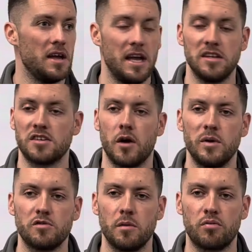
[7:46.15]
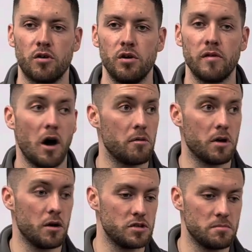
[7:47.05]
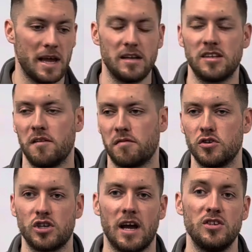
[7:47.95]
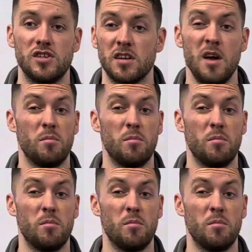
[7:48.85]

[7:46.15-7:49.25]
It's going to improve. I'm going to make different changes,